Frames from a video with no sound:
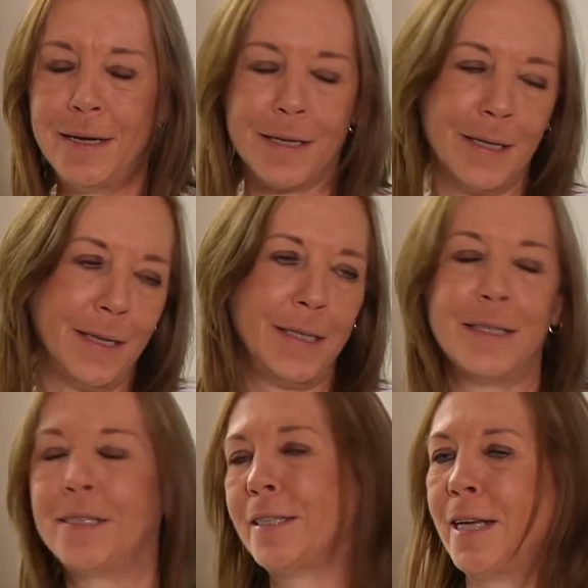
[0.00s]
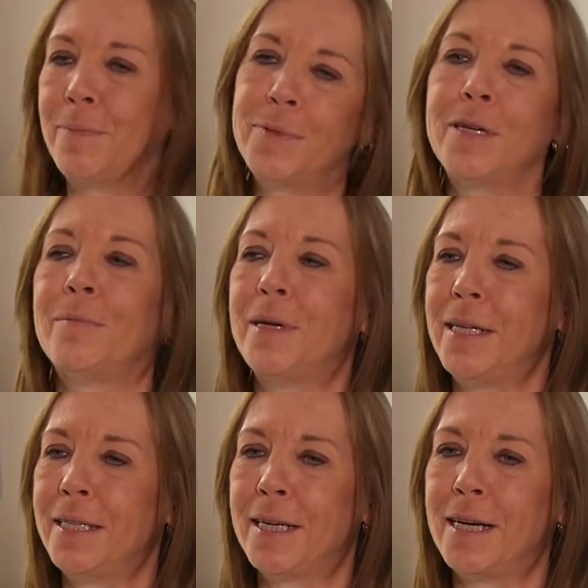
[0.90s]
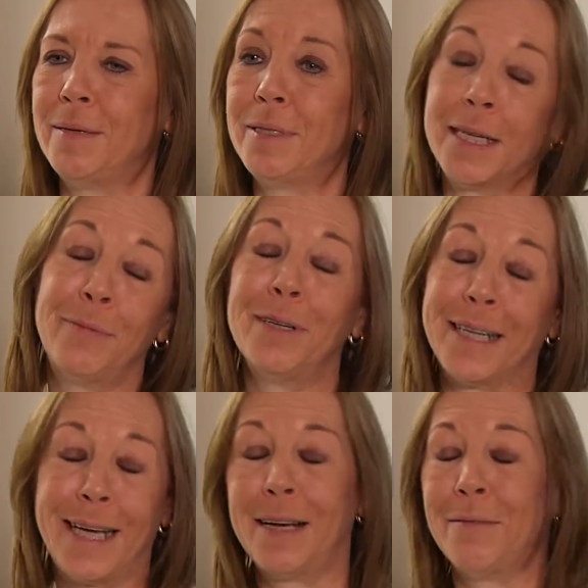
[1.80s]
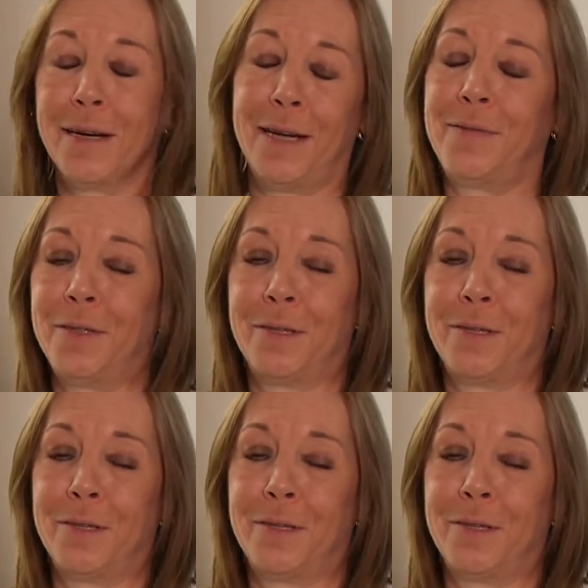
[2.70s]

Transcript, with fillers: can only do the steps so many times. You really can't run after